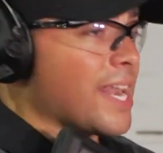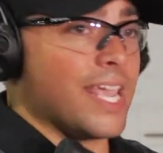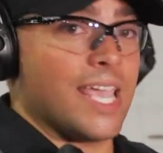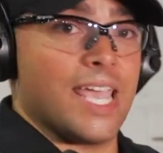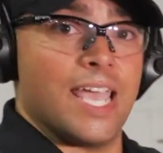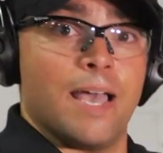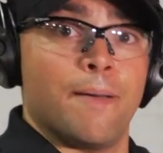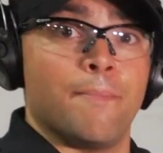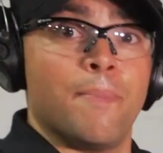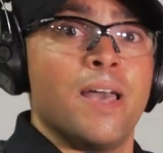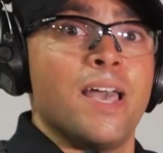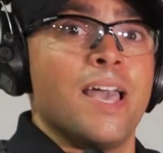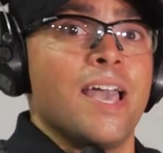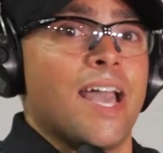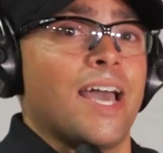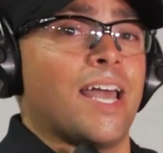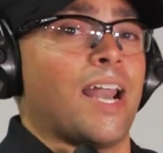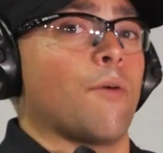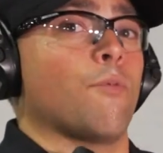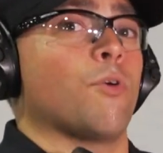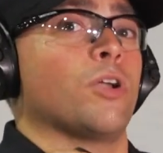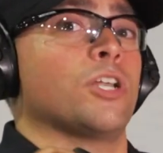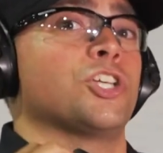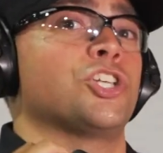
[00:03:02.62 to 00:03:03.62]
of him,
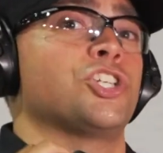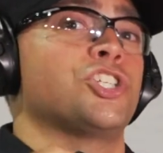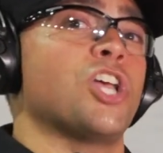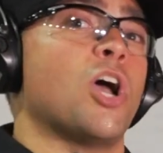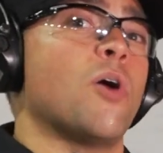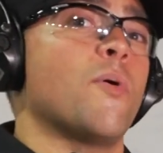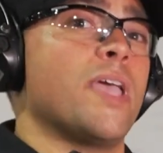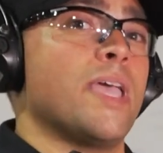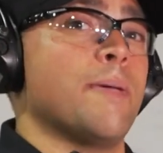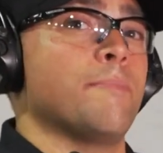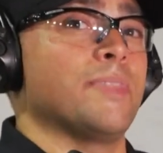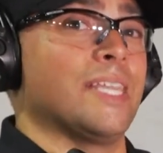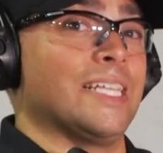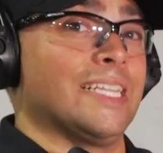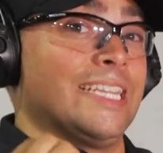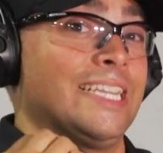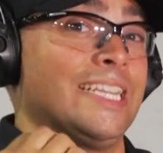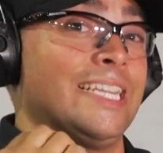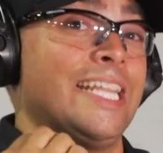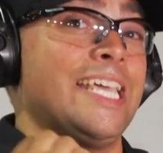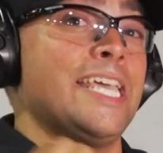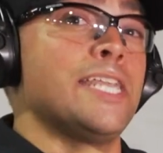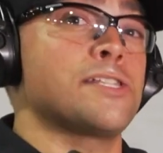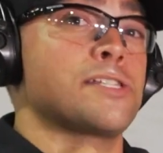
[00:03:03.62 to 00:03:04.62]
and I wanna show him the
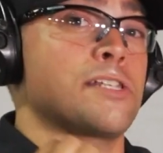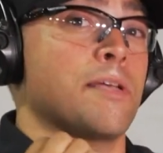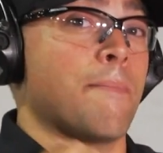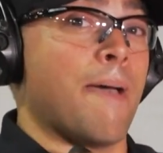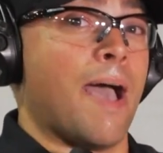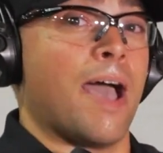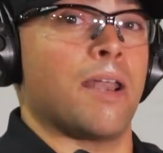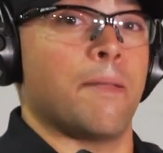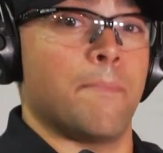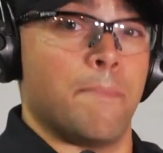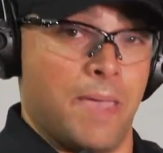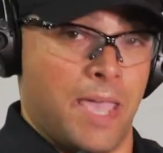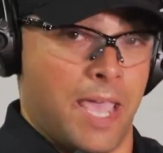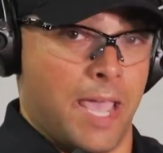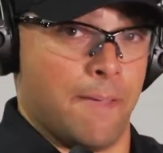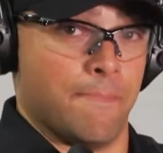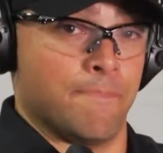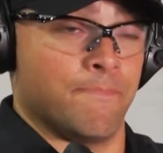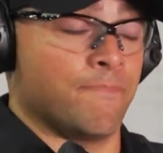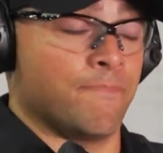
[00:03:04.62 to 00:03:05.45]
least amount of me.